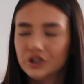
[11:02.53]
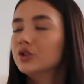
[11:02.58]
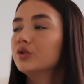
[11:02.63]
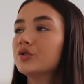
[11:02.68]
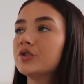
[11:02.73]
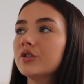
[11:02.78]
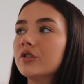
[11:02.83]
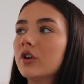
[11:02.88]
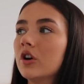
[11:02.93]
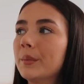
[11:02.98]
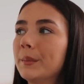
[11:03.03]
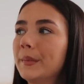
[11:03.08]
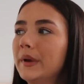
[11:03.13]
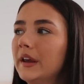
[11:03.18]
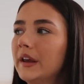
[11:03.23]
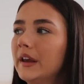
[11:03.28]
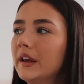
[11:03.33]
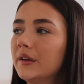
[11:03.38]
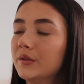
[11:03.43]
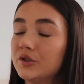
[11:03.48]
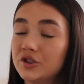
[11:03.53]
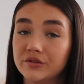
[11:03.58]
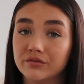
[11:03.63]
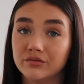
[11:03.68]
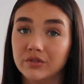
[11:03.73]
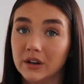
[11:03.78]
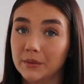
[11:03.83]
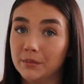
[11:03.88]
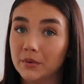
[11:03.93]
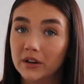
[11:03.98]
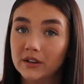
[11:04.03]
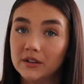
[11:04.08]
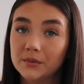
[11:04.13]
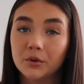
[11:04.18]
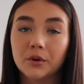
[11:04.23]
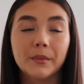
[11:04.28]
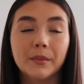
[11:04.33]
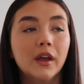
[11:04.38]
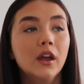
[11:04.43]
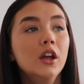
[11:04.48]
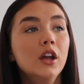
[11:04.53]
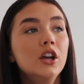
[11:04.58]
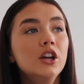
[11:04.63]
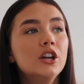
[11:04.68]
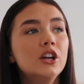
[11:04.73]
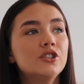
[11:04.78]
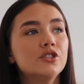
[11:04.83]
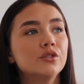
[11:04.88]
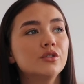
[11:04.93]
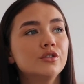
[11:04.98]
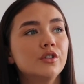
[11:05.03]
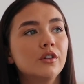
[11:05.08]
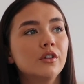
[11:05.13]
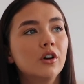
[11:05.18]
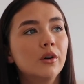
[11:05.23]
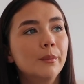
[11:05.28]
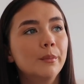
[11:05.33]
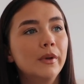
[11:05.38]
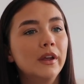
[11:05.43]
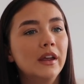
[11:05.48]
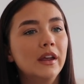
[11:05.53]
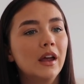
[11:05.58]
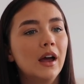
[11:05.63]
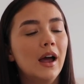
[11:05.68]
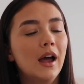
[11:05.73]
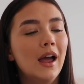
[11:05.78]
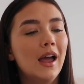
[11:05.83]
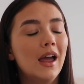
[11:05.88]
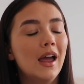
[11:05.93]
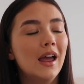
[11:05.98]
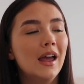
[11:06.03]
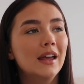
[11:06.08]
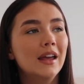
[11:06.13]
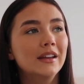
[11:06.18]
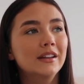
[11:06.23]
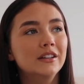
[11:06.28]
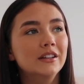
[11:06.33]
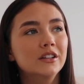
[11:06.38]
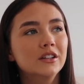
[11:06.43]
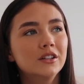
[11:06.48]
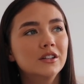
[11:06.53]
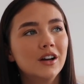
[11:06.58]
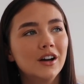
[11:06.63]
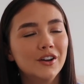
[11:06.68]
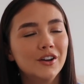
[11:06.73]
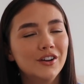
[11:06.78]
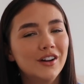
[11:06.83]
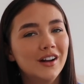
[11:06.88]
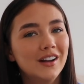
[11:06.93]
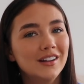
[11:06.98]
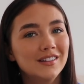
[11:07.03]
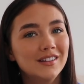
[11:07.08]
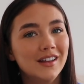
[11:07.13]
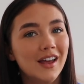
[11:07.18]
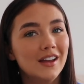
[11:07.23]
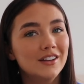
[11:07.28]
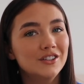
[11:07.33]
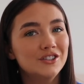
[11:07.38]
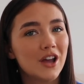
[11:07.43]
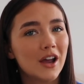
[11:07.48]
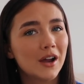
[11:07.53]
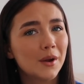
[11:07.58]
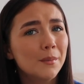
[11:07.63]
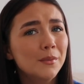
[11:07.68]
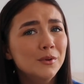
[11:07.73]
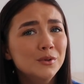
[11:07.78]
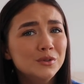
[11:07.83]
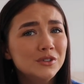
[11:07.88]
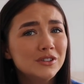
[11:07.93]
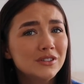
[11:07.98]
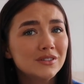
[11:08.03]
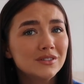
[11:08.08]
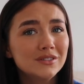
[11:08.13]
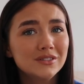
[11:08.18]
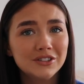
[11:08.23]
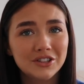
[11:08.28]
she also got me, she really bloody spoiled me. She also got me a, I don't know how you say it, Jacquemus,